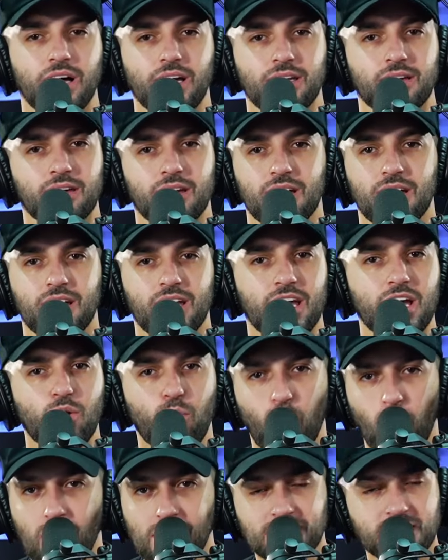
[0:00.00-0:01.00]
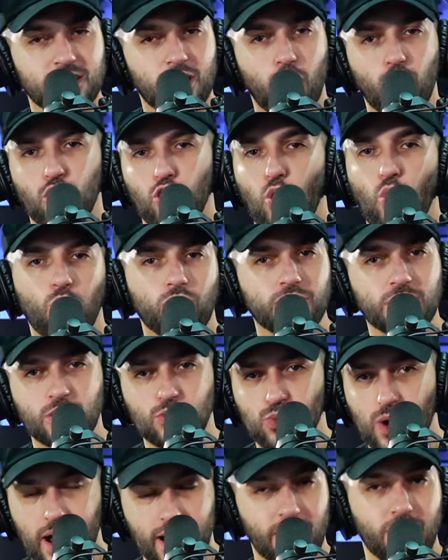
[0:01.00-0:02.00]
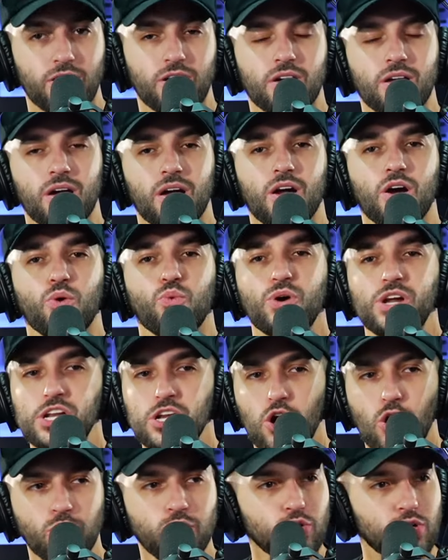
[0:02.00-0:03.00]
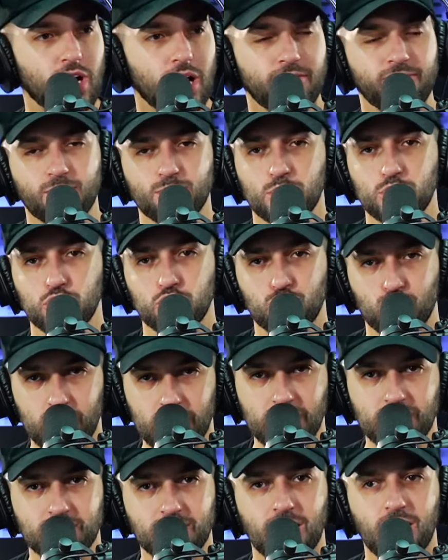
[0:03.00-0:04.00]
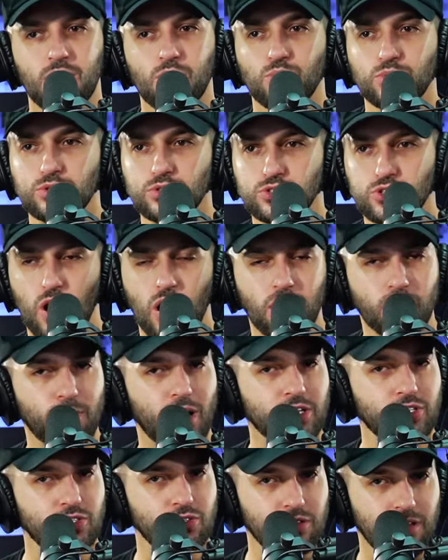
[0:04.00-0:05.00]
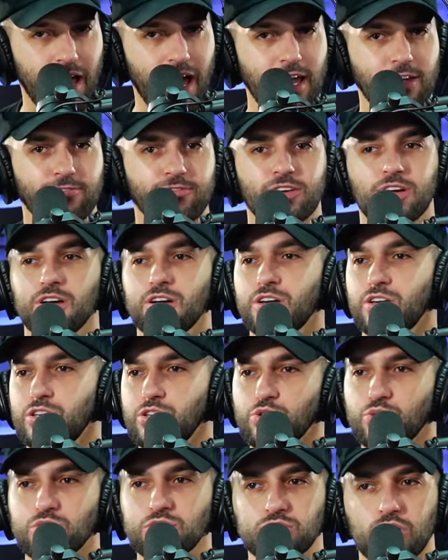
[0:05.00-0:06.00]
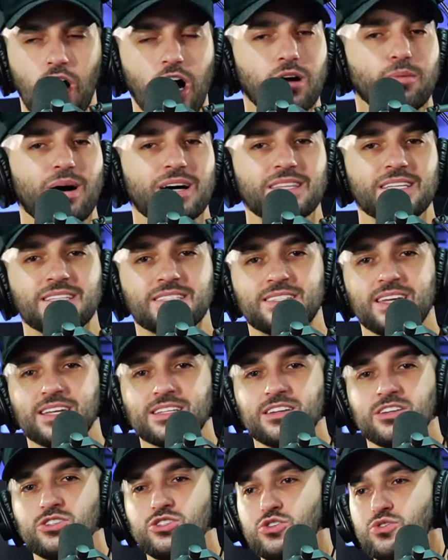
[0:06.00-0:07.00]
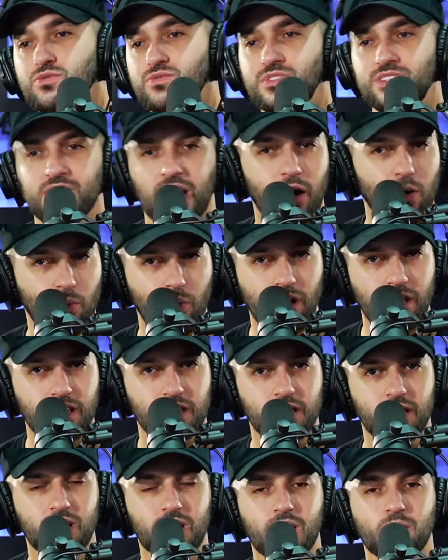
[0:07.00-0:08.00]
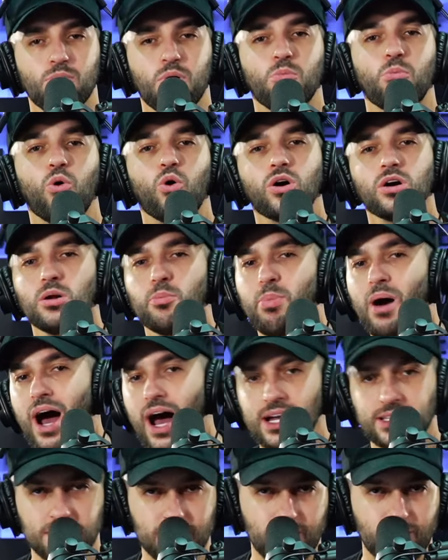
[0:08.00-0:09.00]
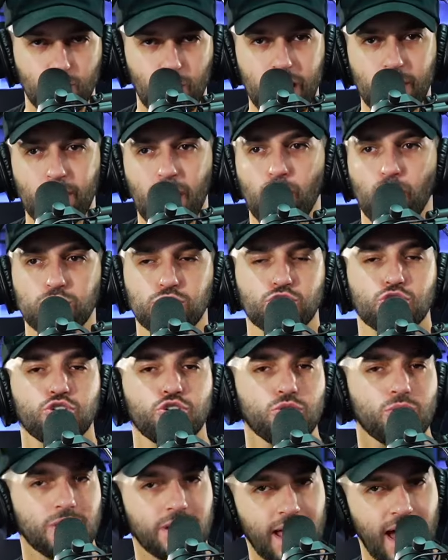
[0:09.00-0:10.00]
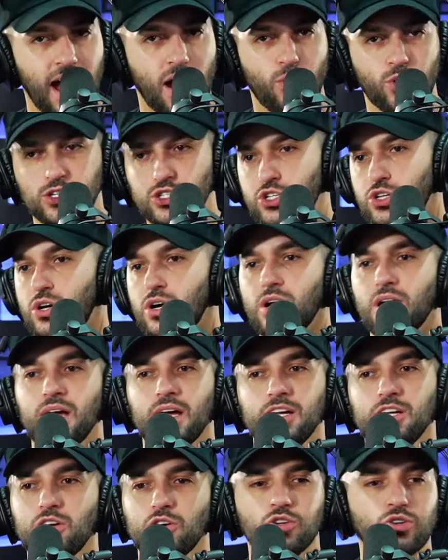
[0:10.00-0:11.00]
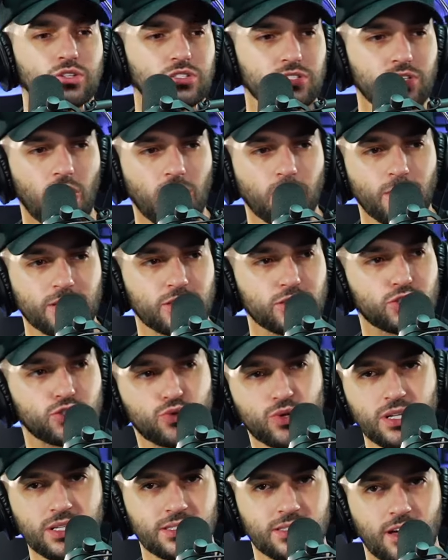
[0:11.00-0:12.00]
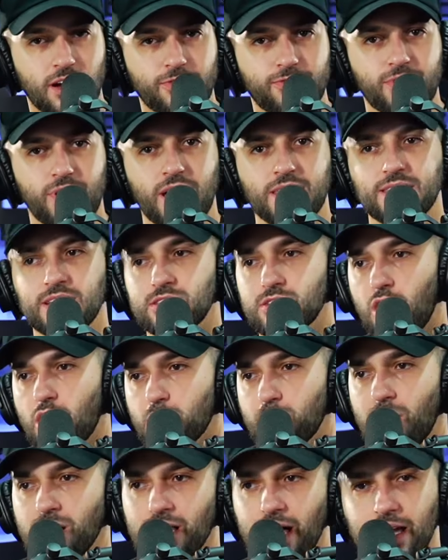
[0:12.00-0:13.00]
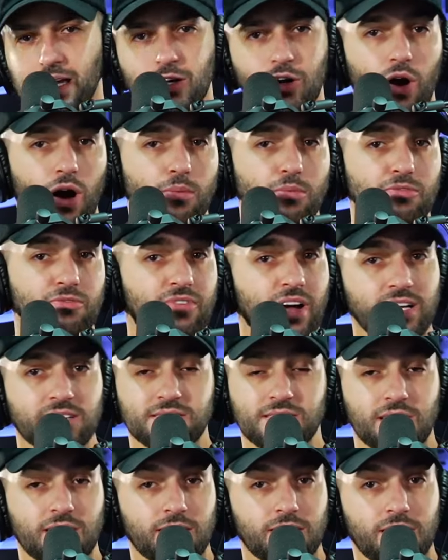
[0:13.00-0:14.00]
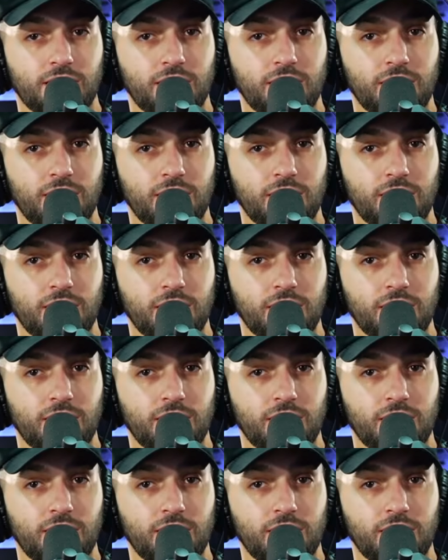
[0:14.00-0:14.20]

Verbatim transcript: Like, it wasn't a corny record. We know you come from the streets. When you talk about your life, you can talk about these things that you've dealt with, but more in a positive way about what you're doing now, you know, you could talk about the street stuff and then talk about, like, yo, I'm investing.